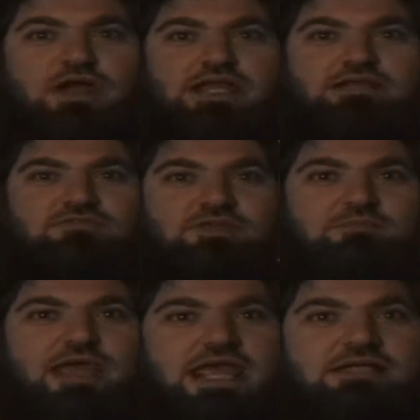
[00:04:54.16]
I'm
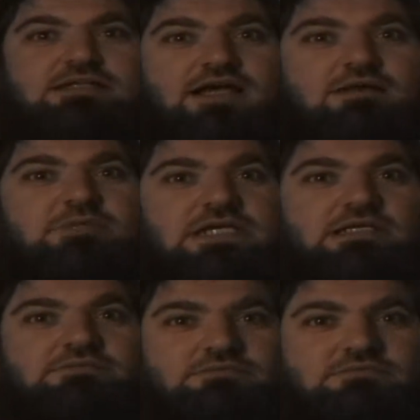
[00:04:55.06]
waiting for the maid to
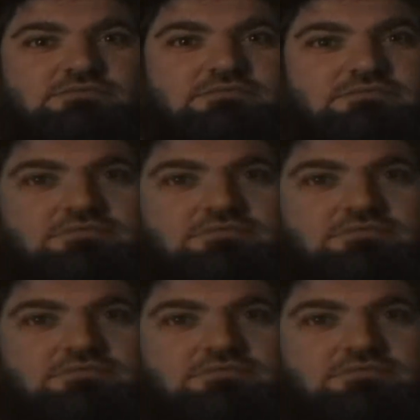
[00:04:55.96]
come in.